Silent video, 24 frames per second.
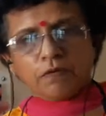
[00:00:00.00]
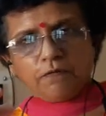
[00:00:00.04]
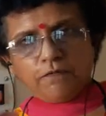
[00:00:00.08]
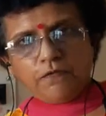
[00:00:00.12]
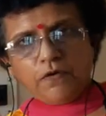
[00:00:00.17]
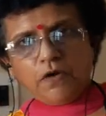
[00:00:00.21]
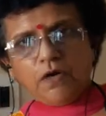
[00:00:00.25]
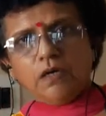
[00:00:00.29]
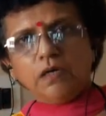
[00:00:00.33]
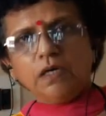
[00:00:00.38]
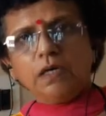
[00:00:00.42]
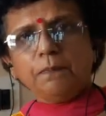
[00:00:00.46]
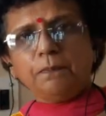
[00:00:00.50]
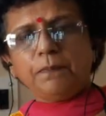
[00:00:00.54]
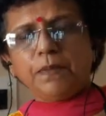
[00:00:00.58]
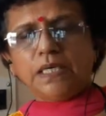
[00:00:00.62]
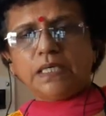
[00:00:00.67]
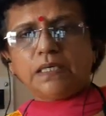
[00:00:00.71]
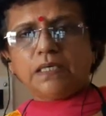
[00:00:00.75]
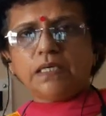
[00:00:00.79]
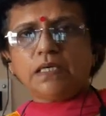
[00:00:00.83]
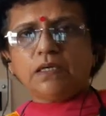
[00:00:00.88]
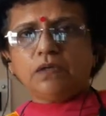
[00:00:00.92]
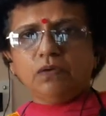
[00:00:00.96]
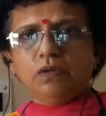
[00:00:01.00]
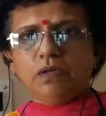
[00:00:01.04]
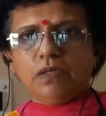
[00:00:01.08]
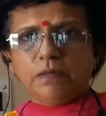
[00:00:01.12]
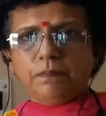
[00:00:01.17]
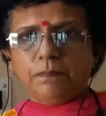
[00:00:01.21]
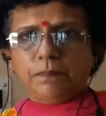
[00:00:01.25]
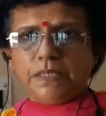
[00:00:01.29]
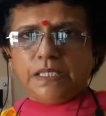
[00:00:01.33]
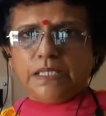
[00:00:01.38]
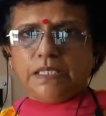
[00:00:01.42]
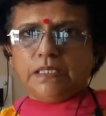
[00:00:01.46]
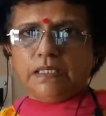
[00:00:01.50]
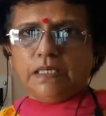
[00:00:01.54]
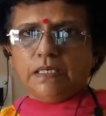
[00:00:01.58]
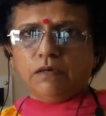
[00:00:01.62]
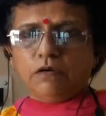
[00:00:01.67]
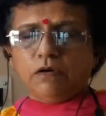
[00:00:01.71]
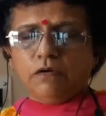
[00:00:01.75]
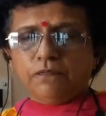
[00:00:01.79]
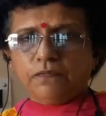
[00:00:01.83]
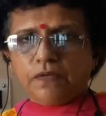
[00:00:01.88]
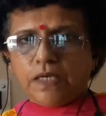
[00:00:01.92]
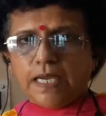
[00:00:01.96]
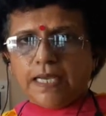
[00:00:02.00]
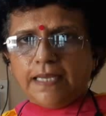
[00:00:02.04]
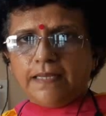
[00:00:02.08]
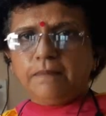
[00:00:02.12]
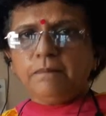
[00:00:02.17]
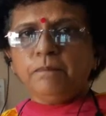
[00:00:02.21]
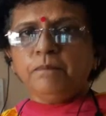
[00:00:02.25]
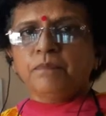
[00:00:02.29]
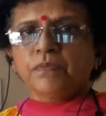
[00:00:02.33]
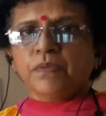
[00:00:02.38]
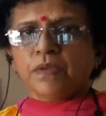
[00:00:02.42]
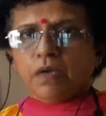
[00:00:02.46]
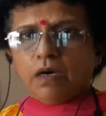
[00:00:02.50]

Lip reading: for a particular period of time